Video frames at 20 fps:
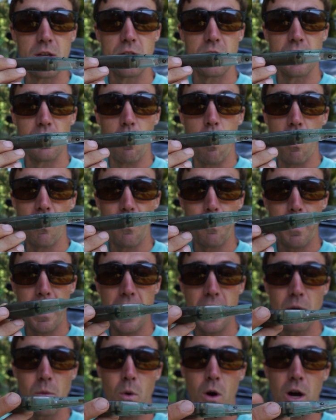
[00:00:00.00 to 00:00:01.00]
you know, all the
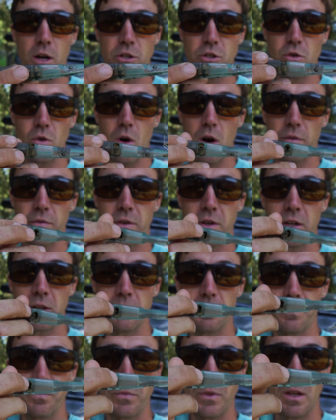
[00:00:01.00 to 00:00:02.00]
paint washed off it.
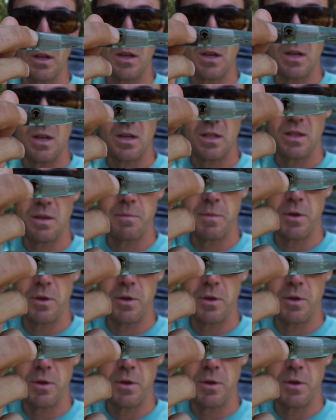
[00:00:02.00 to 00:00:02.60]
The